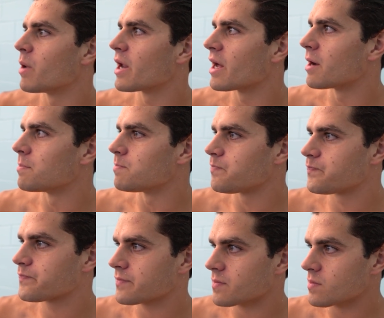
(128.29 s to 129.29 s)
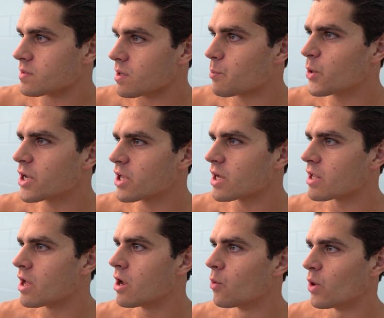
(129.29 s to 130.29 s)
but pretty good,
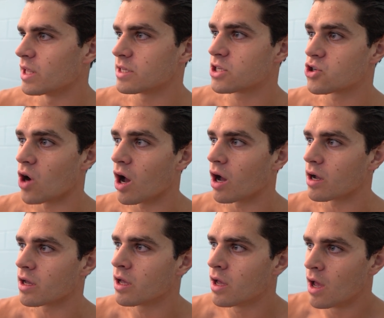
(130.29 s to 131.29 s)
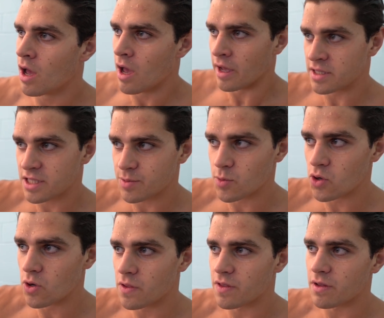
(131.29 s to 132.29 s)
really strong and
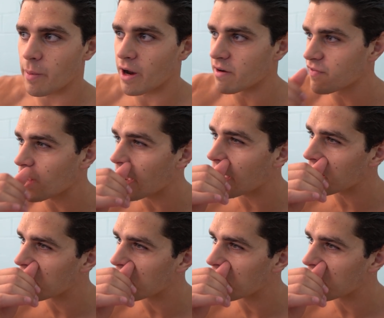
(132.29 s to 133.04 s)
smooth in the butterfly.